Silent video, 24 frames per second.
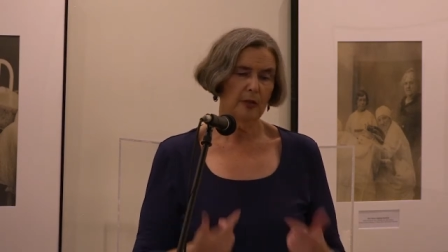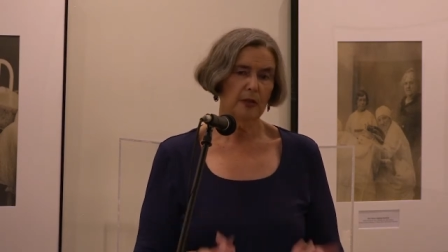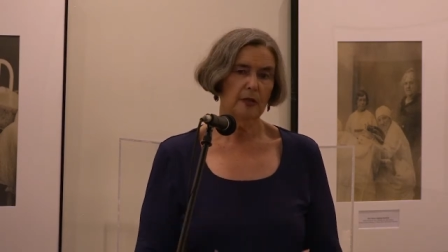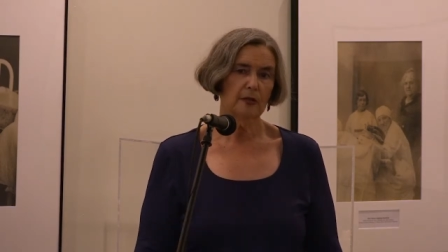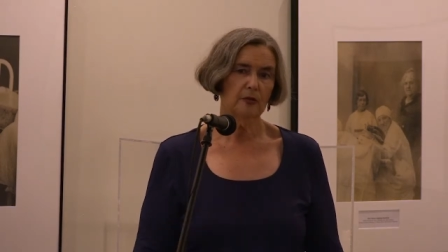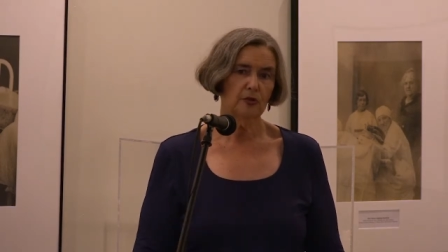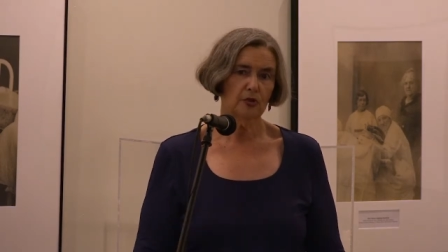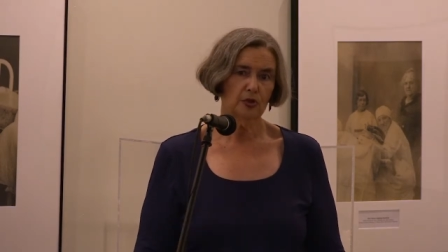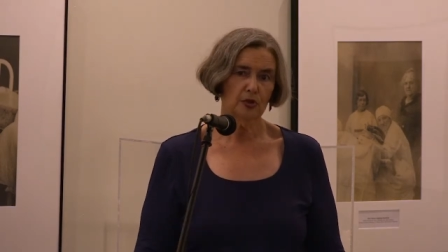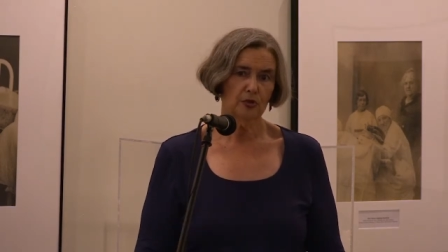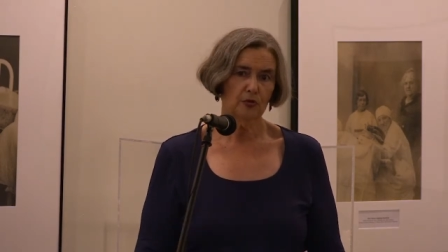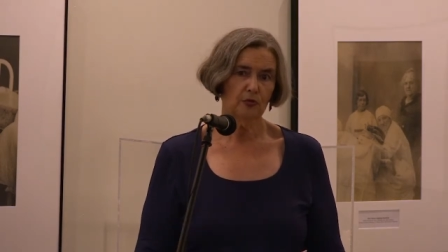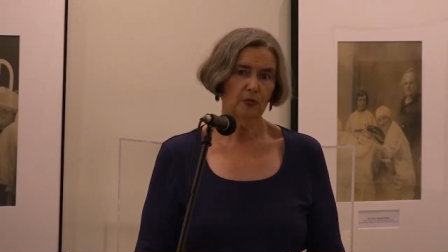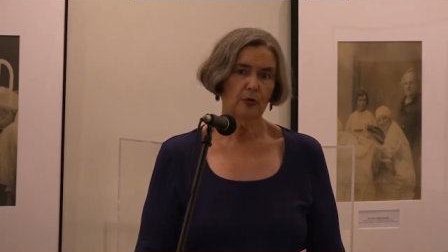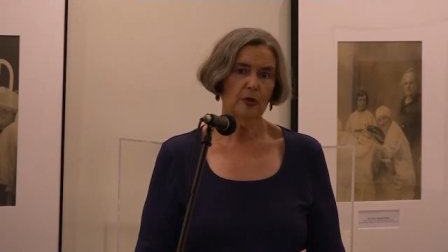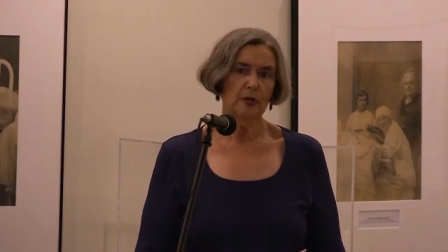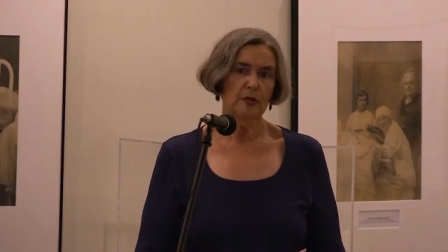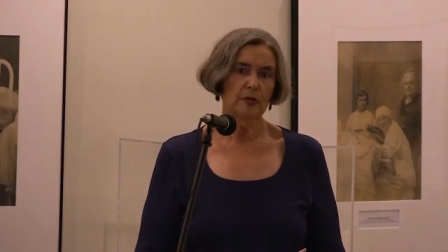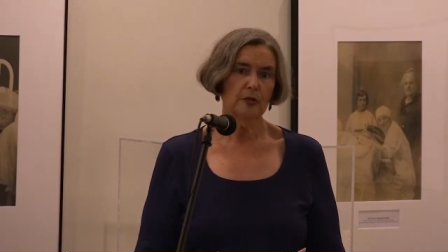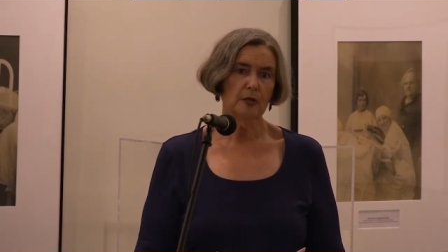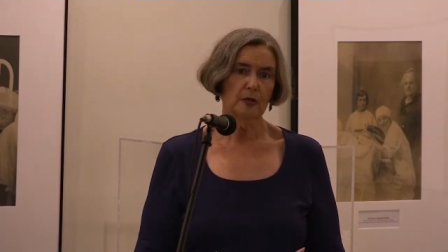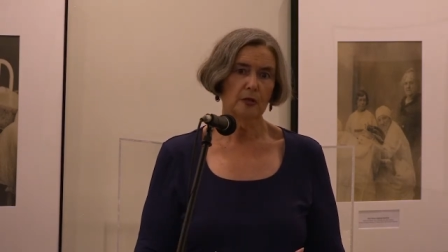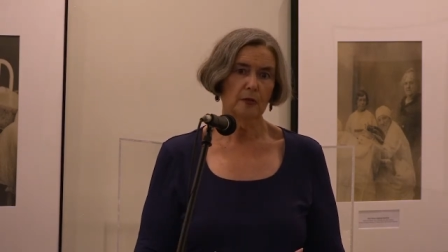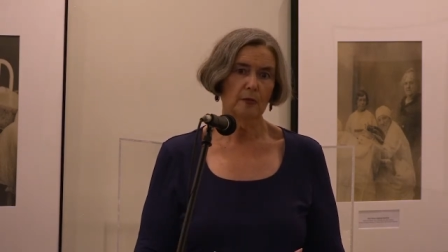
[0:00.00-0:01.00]

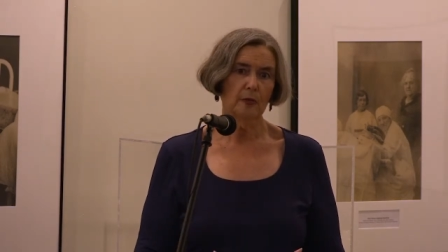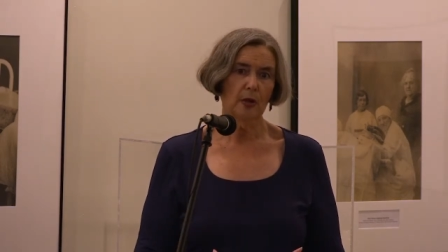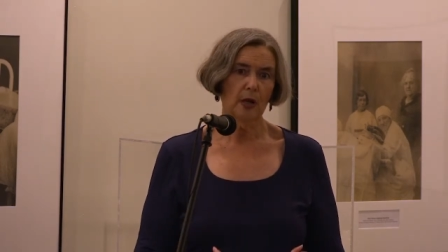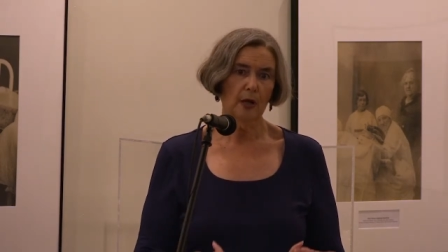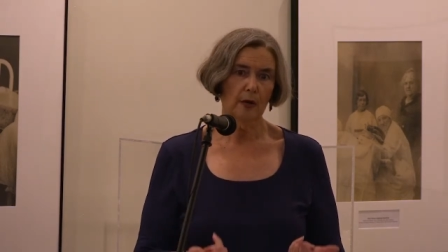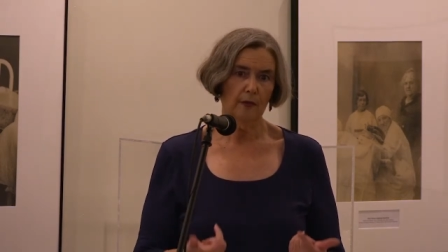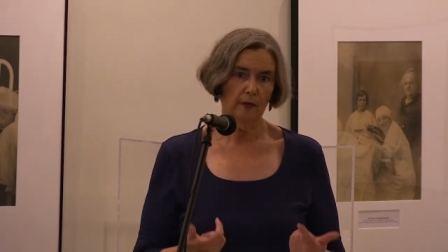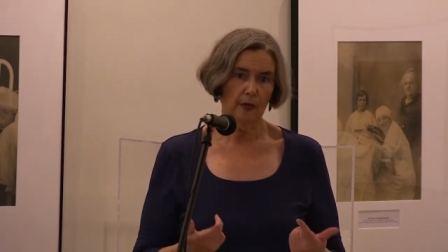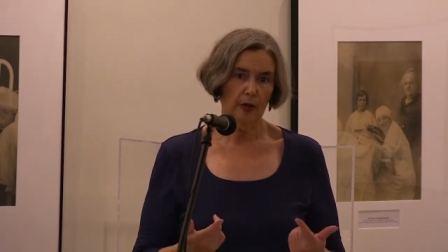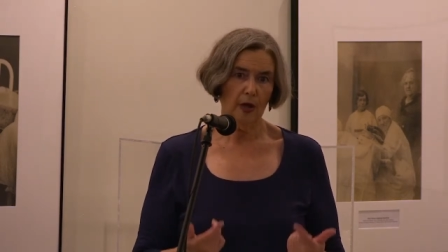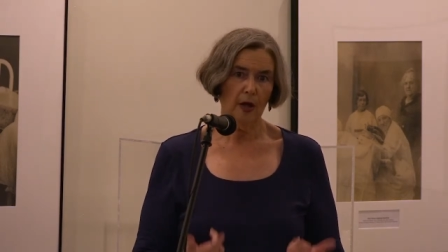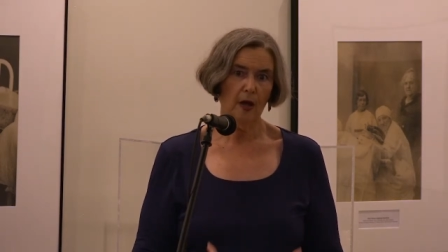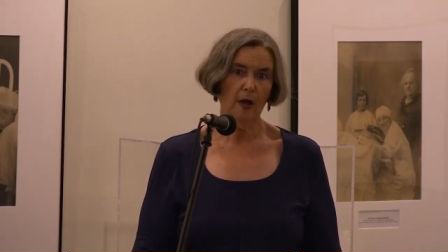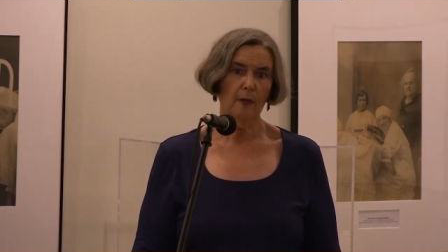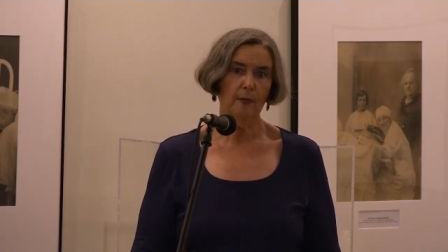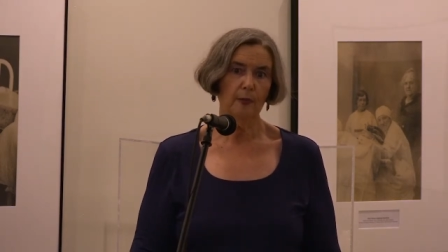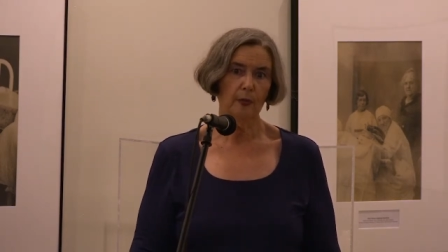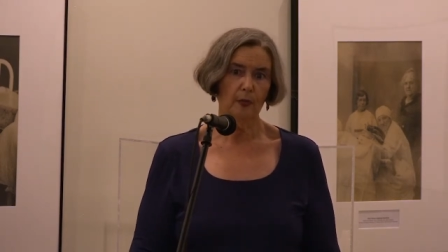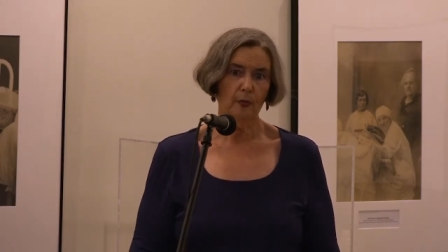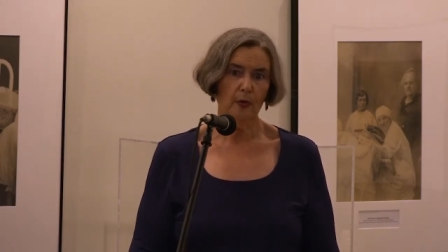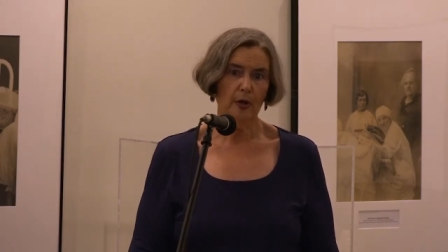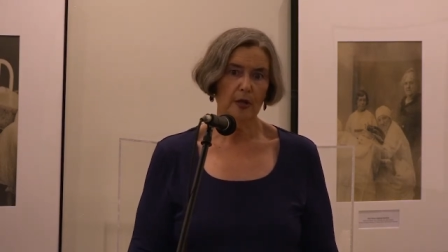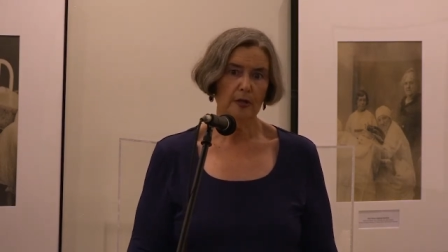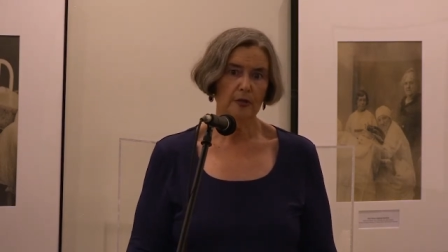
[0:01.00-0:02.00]
midstream of an
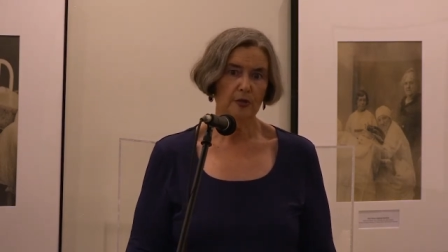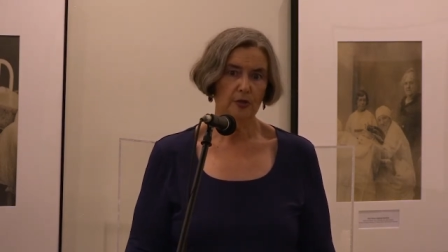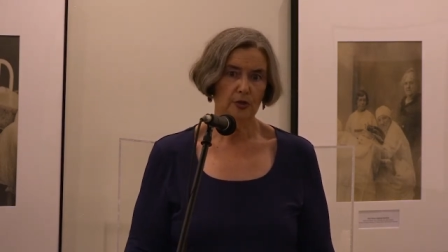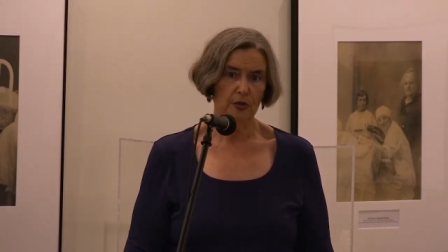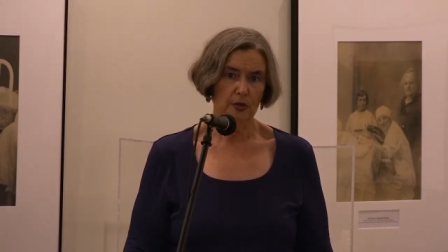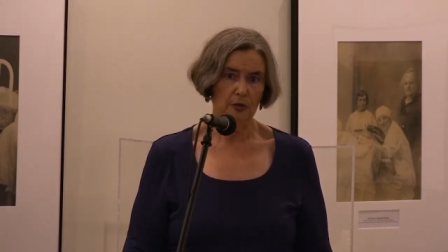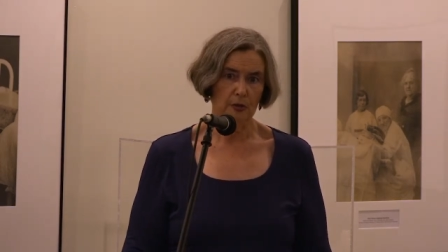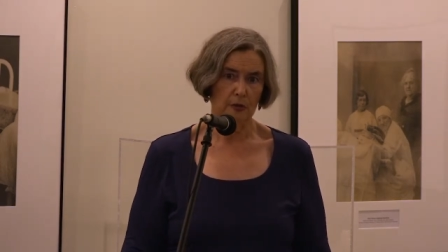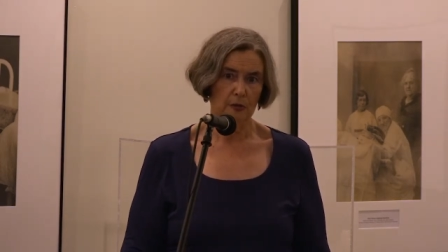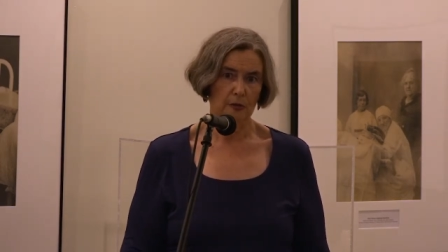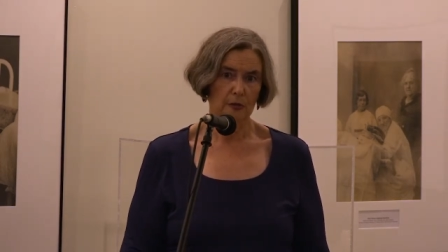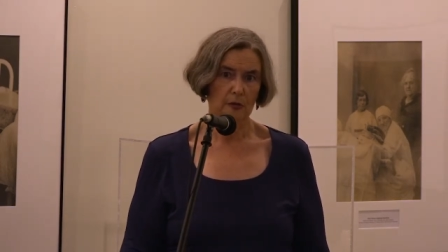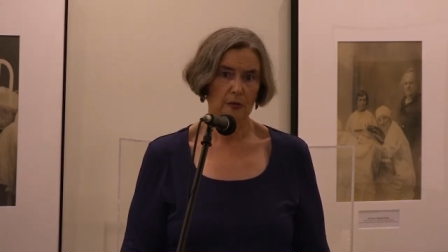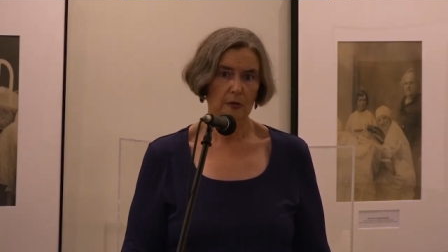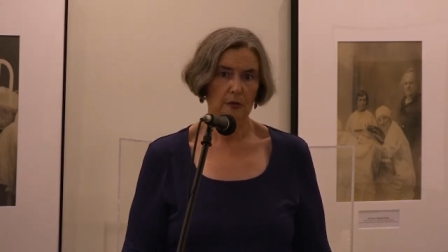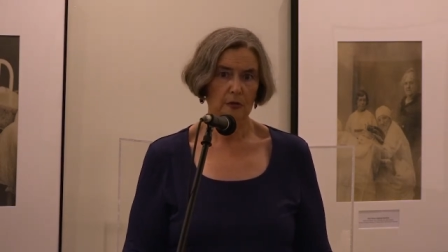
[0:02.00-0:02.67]
operation,